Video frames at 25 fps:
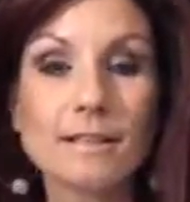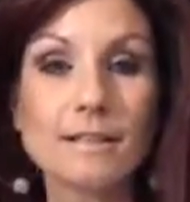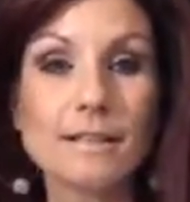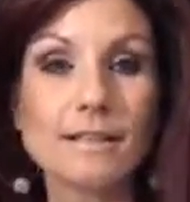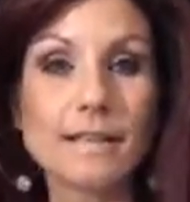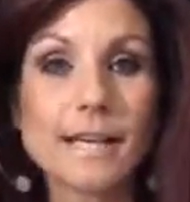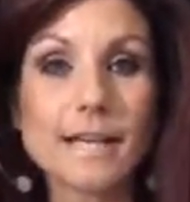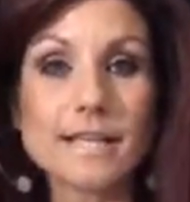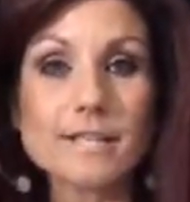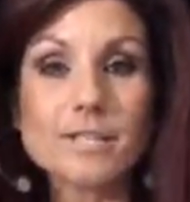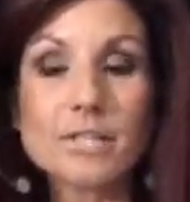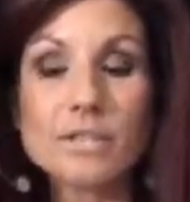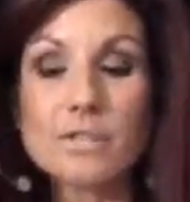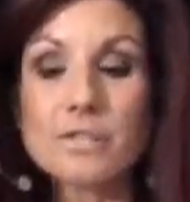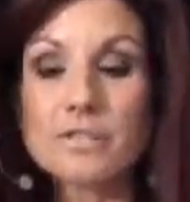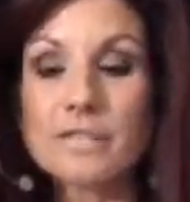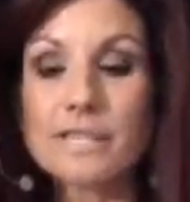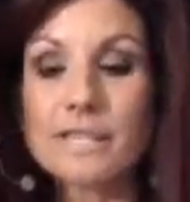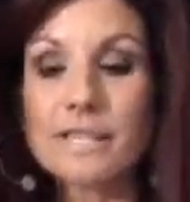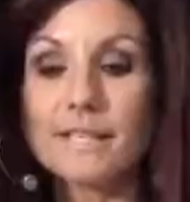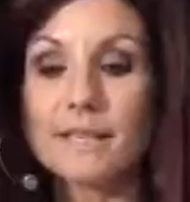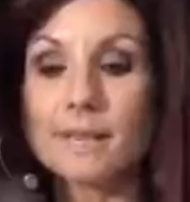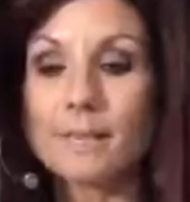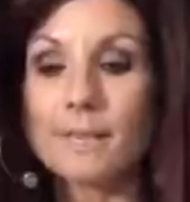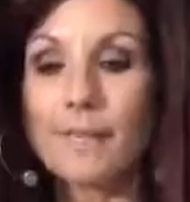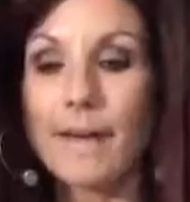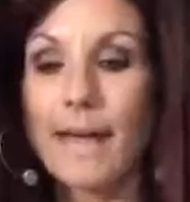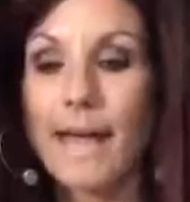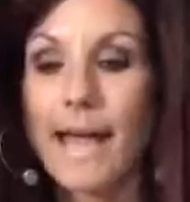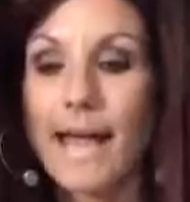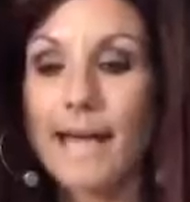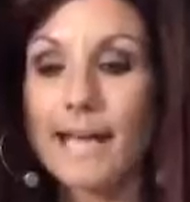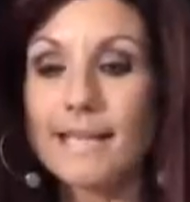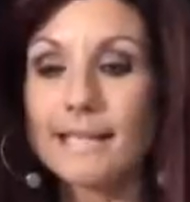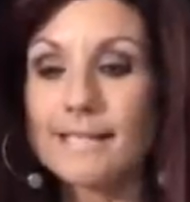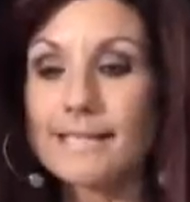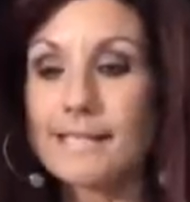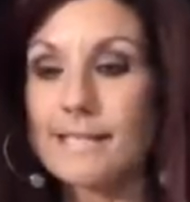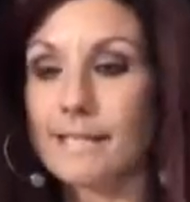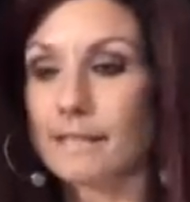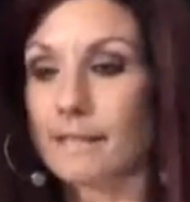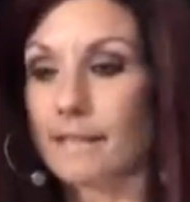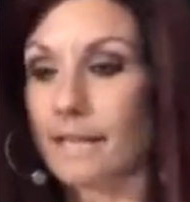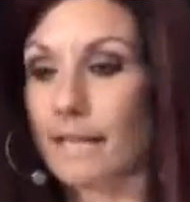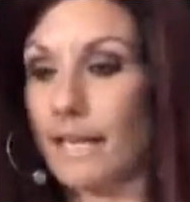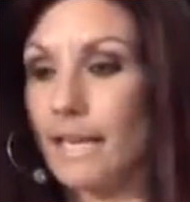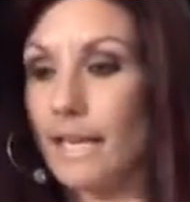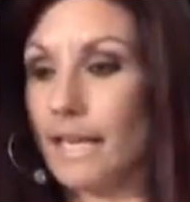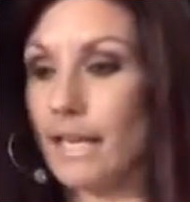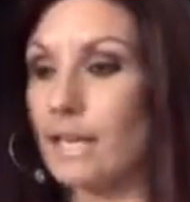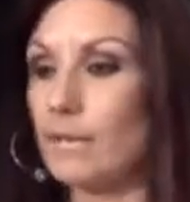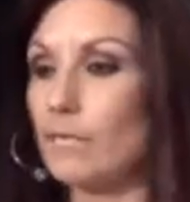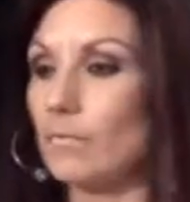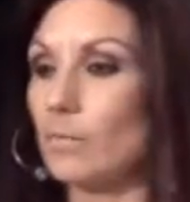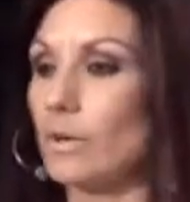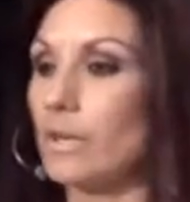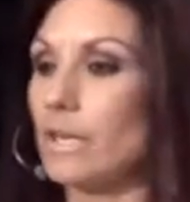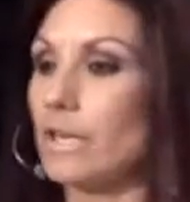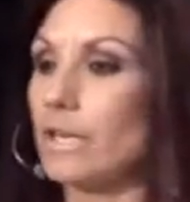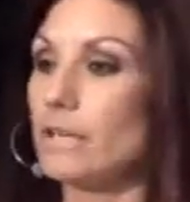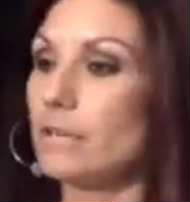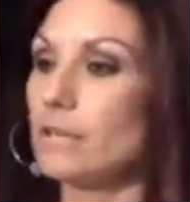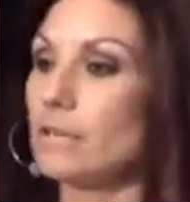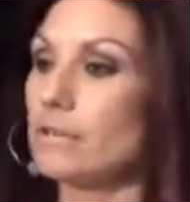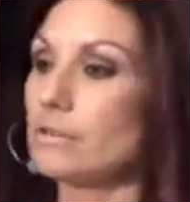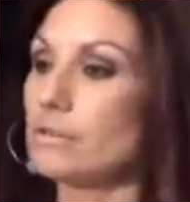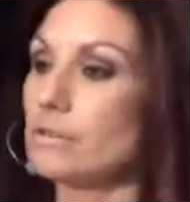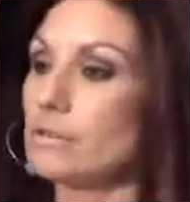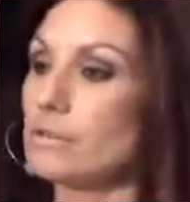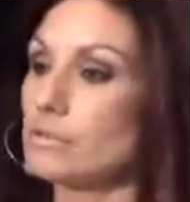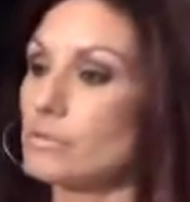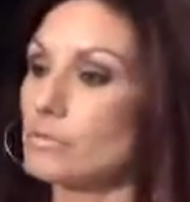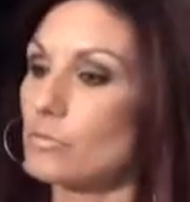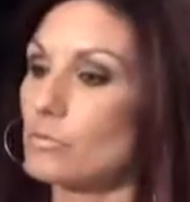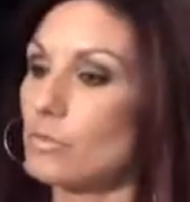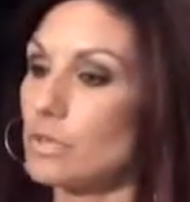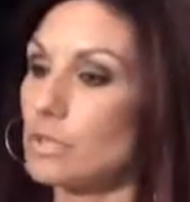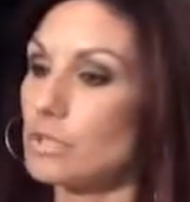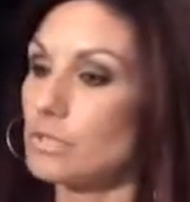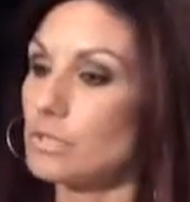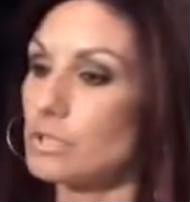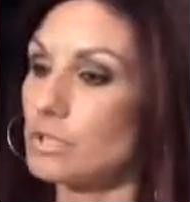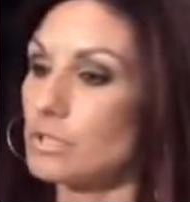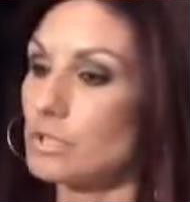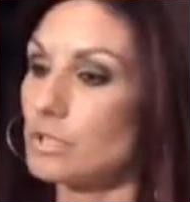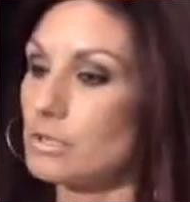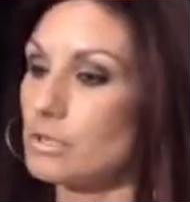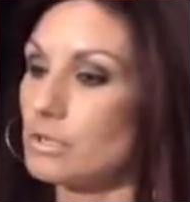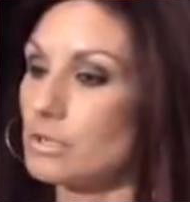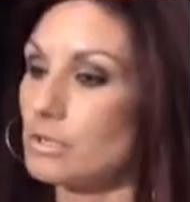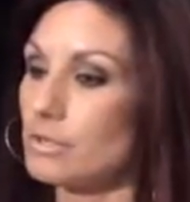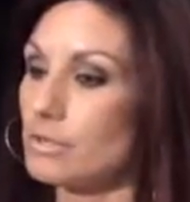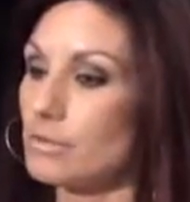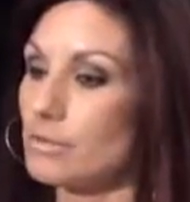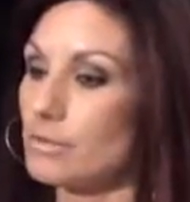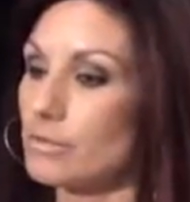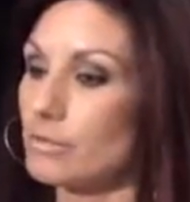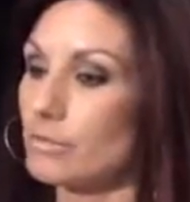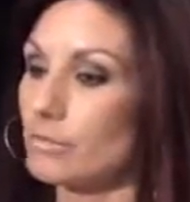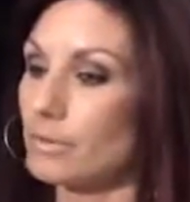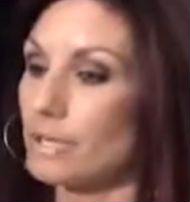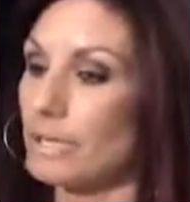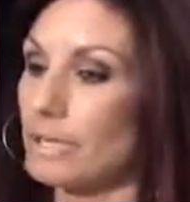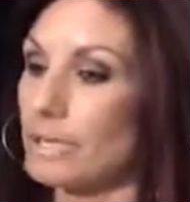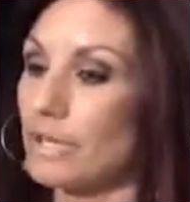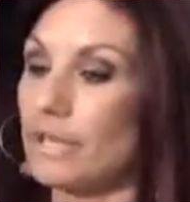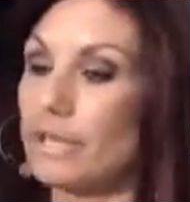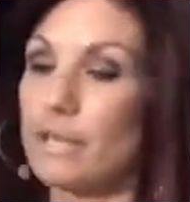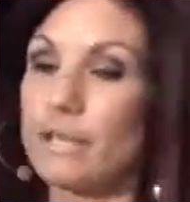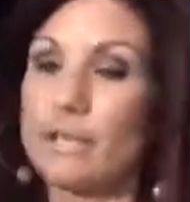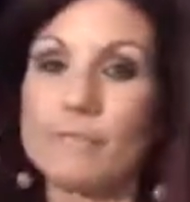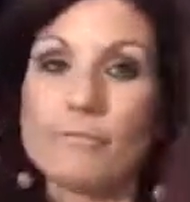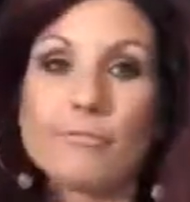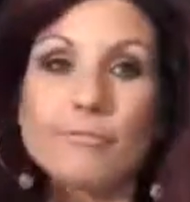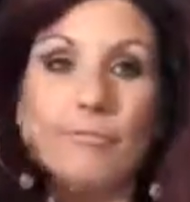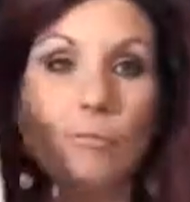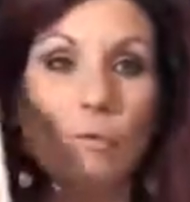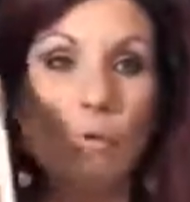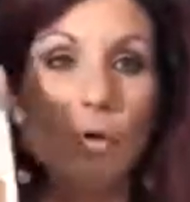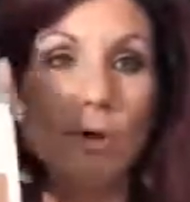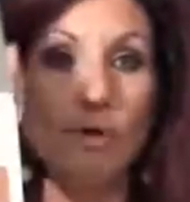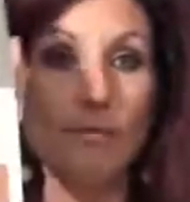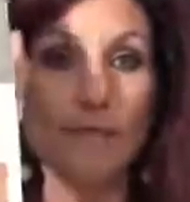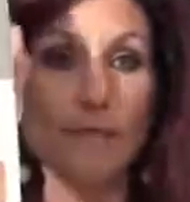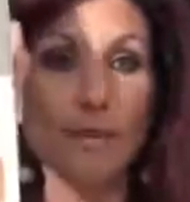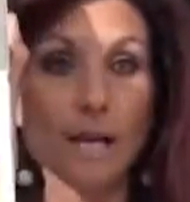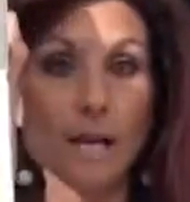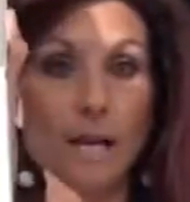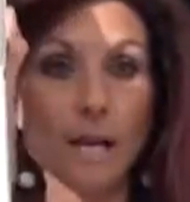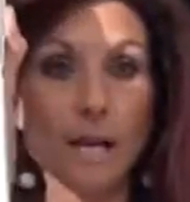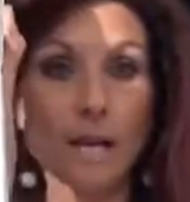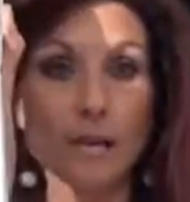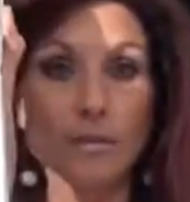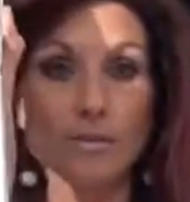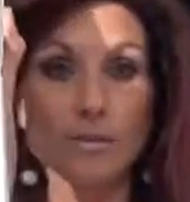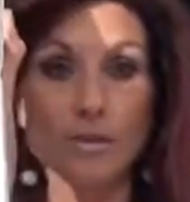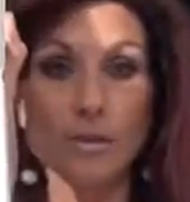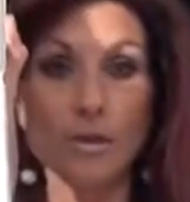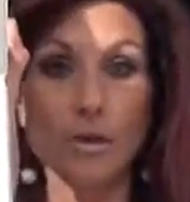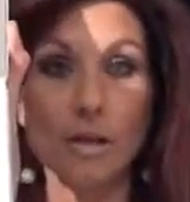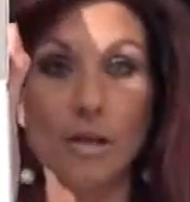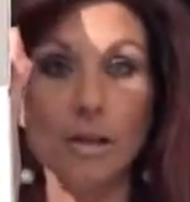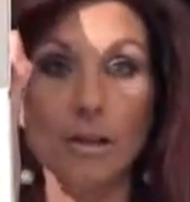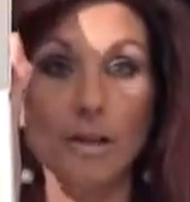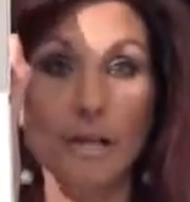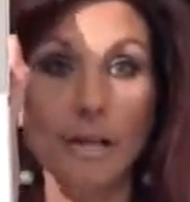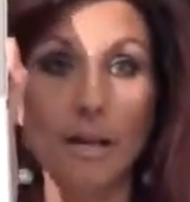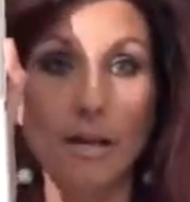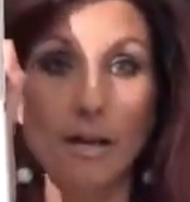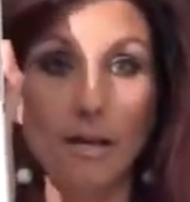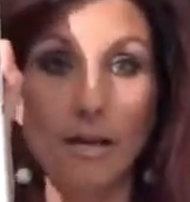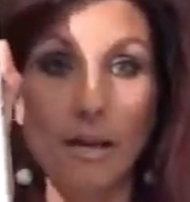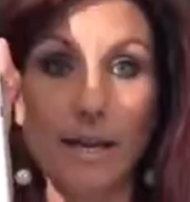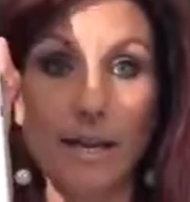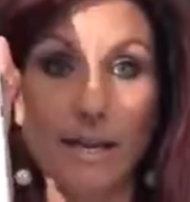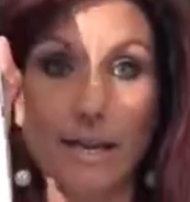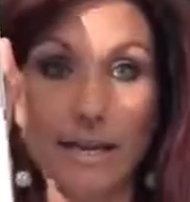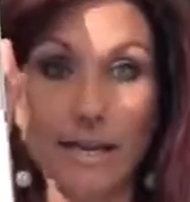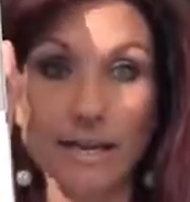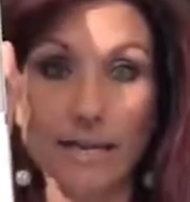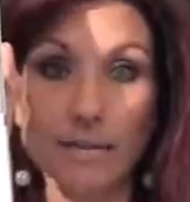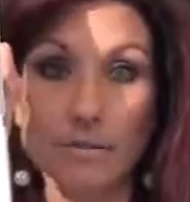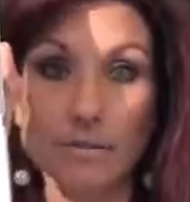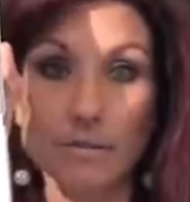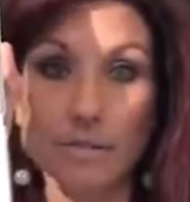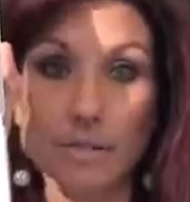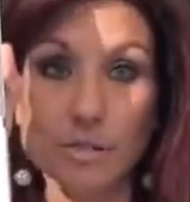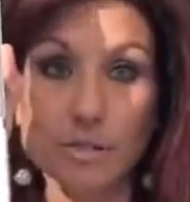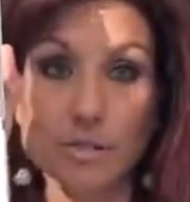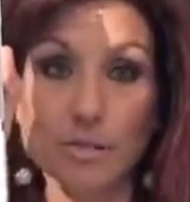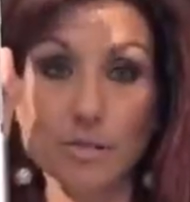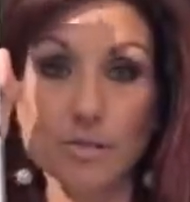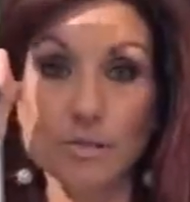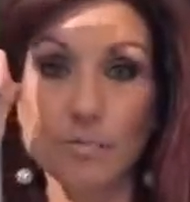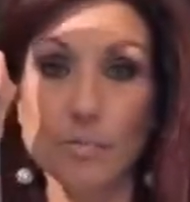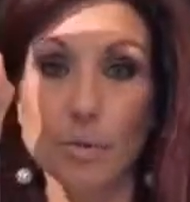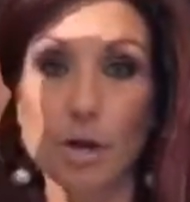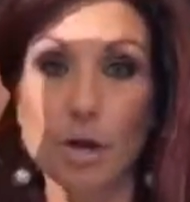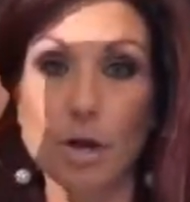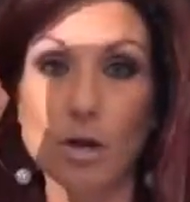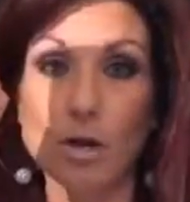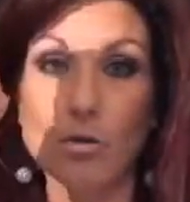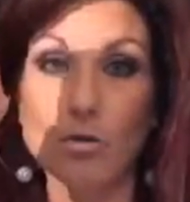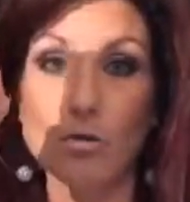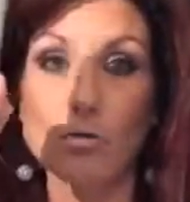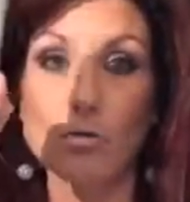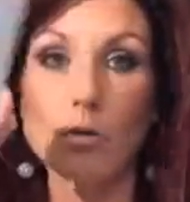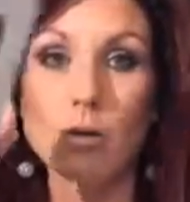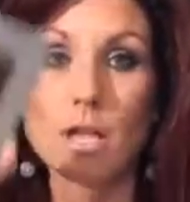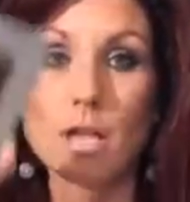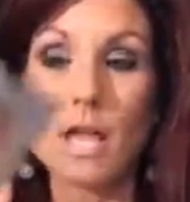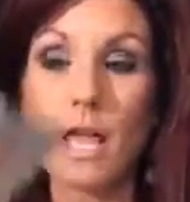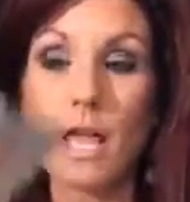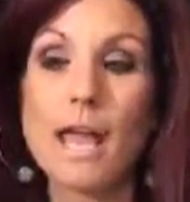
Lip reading: That's using the matte, and we used 1, 2, 3, 4 of the colors on there. Again, there's no sparkle.